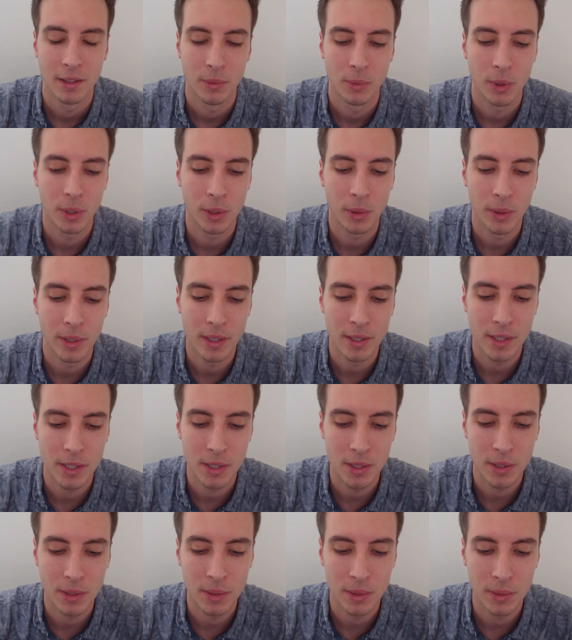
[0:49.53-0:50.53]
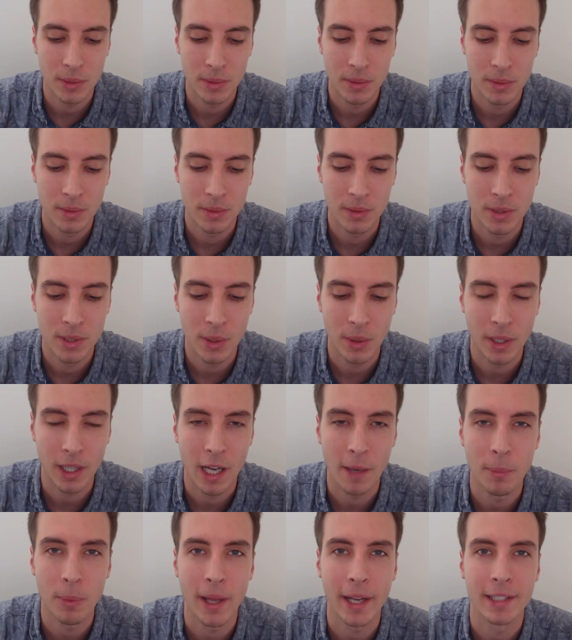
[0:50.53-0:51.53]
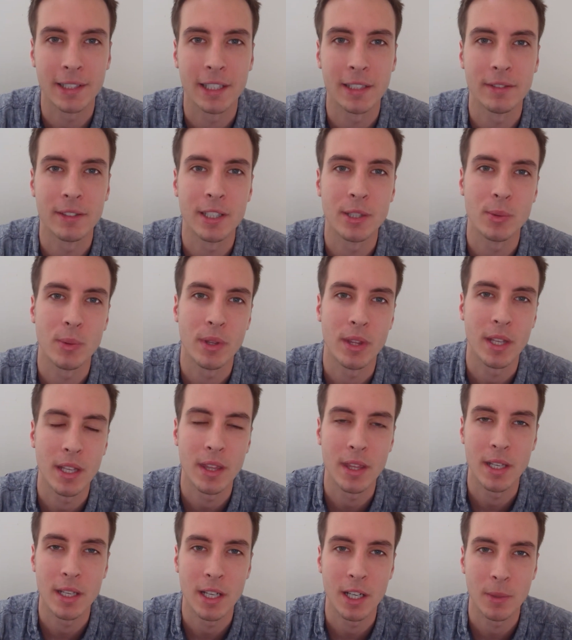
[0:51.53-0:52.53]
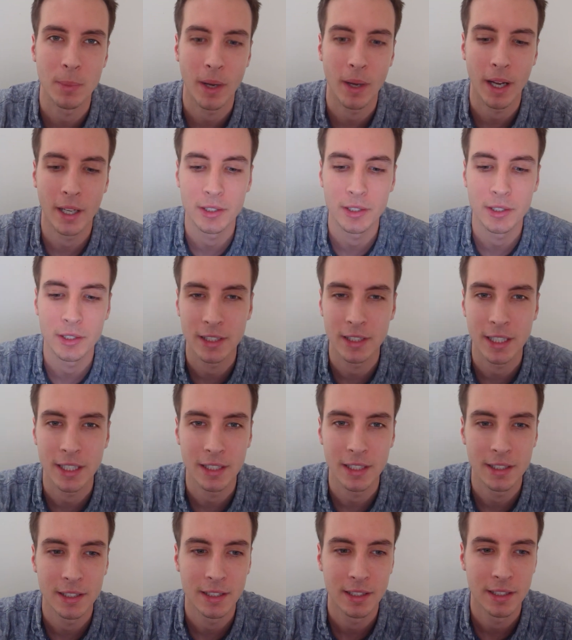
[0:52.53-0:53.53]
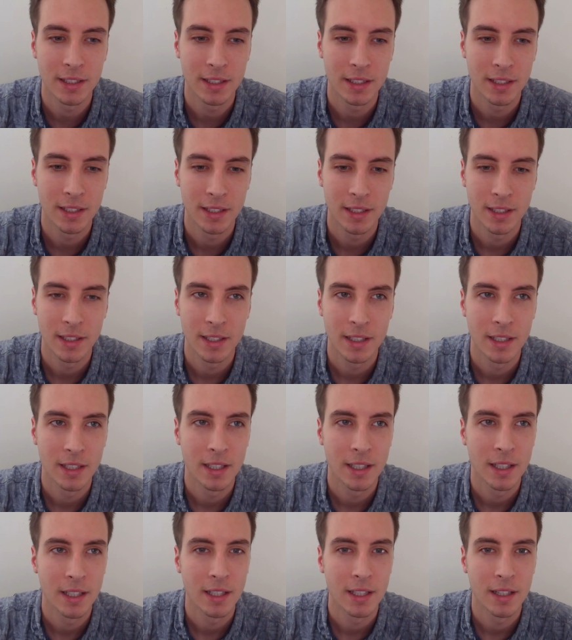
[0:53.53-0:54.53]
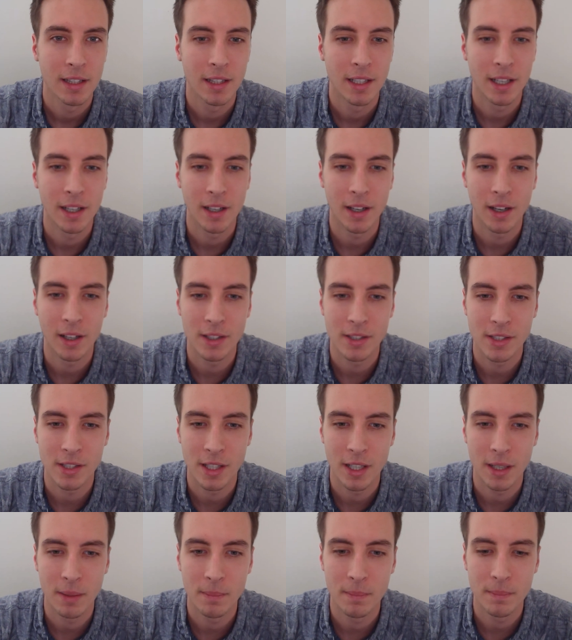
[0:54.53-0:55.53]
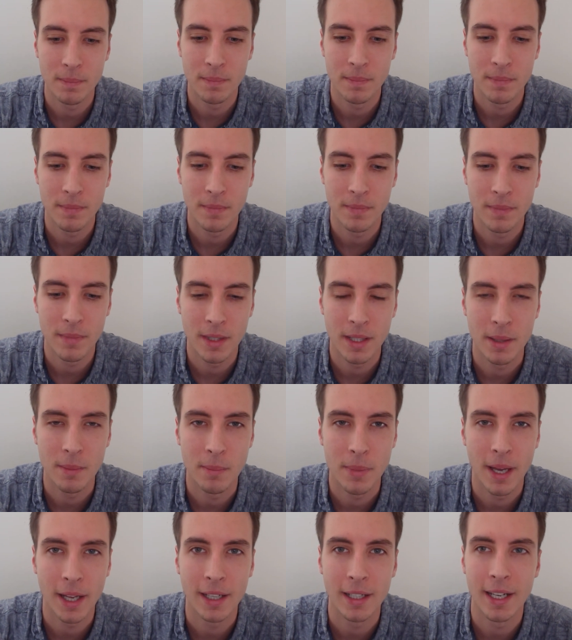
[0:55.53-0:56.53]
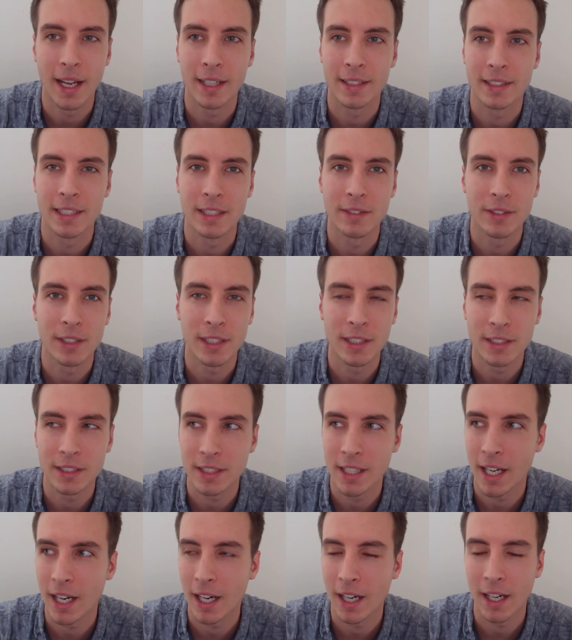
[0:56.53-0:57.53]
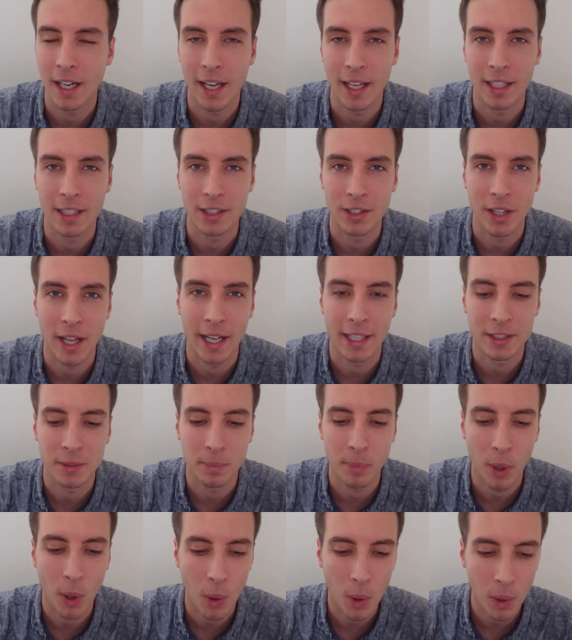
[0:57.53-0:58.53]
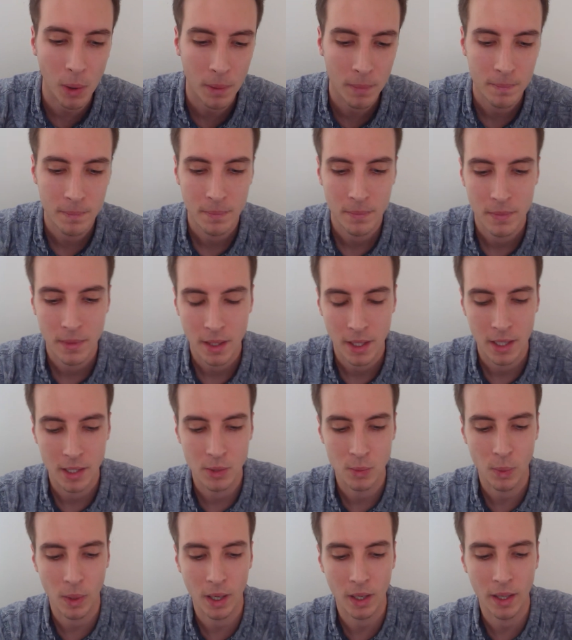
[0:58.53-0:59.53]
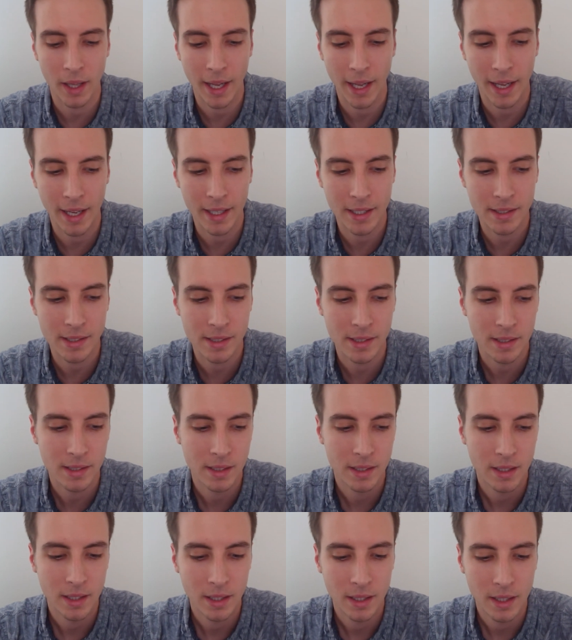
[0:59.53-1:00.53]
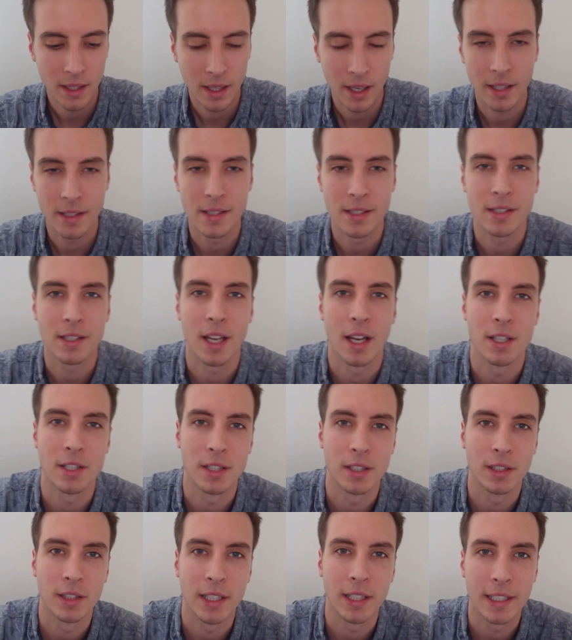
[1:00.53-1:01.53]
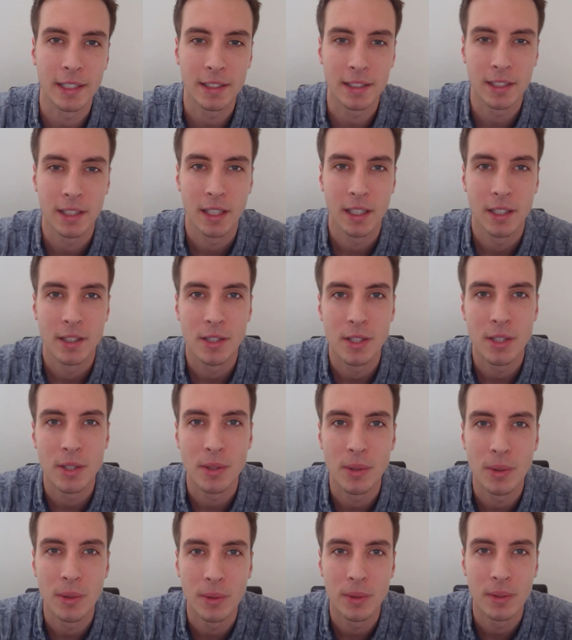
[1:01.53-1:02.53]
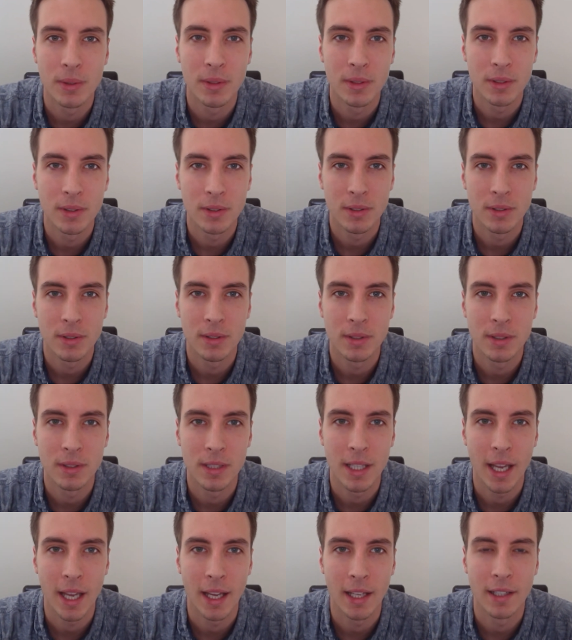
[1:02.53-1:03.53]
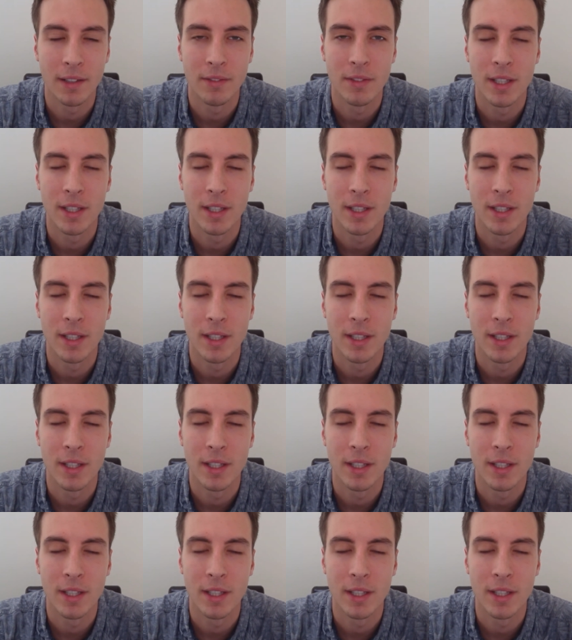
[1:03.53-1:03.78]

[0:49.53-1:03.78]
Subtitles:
We're going to do a couple activities within the Nearpod. You'll see there are some embedded activities there and a class poll, as well as a discussion linked to the end of